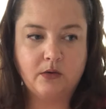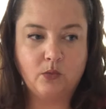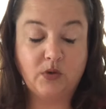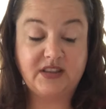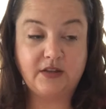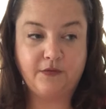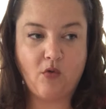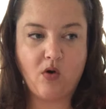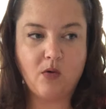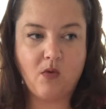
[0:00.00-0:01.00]
with the
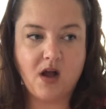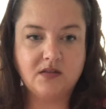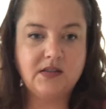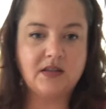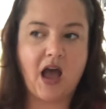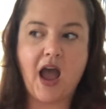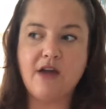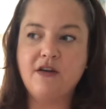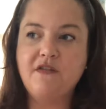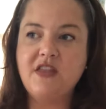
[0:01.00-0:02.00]
Four Wands and the
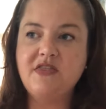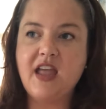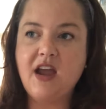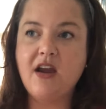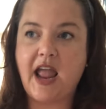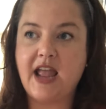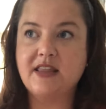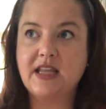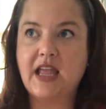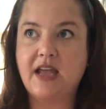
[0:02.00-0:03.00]
Hierophant there
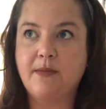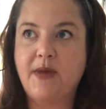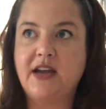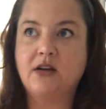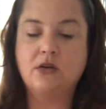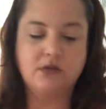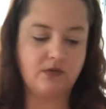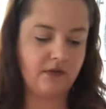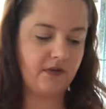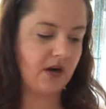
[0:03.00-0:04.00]
and the King of Pentacles
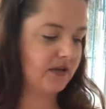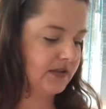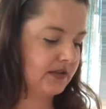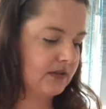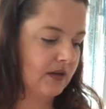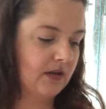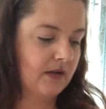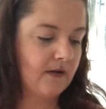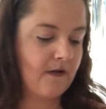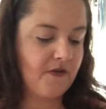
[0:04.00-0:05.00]
reverse.
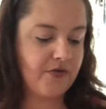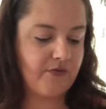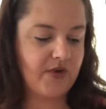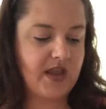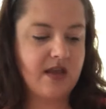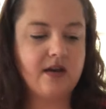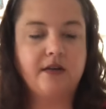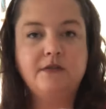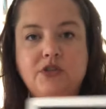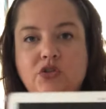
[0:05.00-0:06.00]
Three
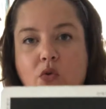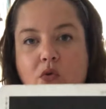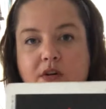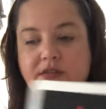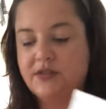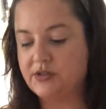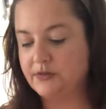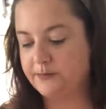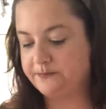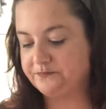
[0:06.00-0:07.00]
of
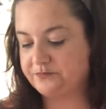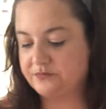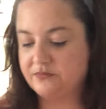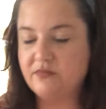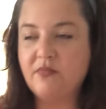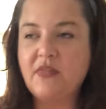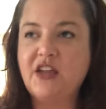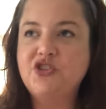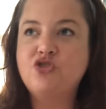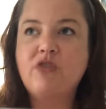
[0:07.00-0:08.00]
Swords,
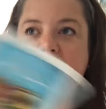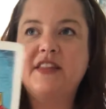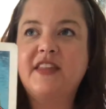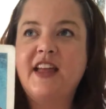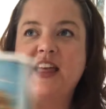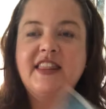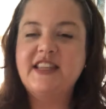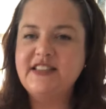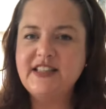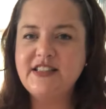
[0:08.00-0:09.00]
strength.
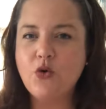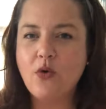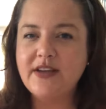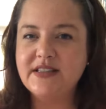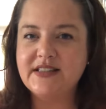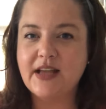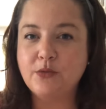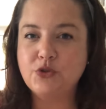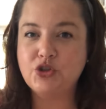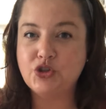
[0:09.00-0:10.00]
This is going to
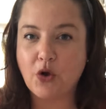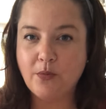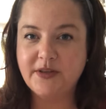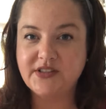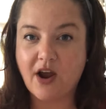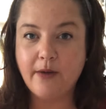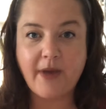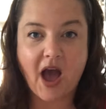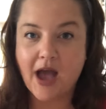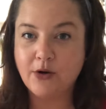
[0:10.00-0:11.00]
sound so bizarre,
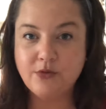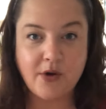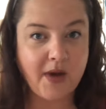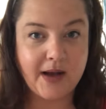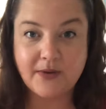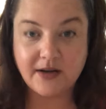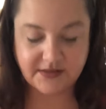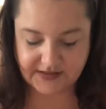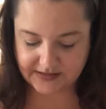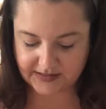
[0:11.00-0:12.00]
but I don't know how
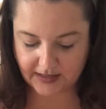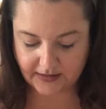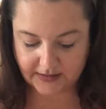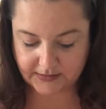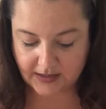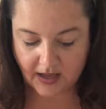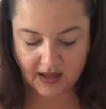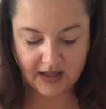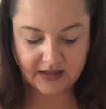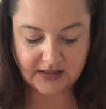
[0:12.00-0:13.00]
else to say this.
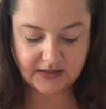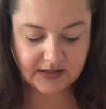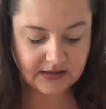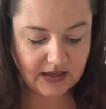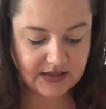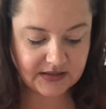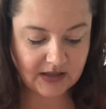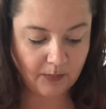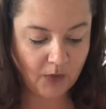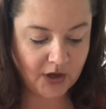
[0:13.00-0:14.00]
This is like
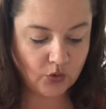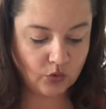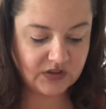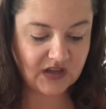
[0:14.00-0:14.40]
someone who's